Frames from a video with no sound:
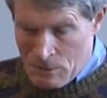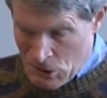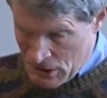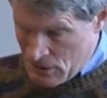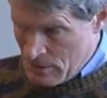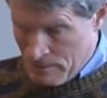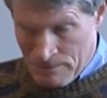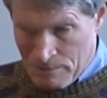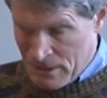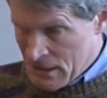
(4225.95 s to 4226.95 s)
appoint to a
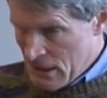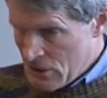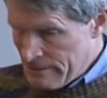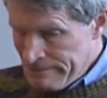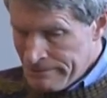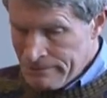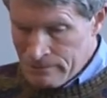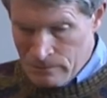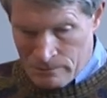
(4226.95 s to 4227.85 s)
position,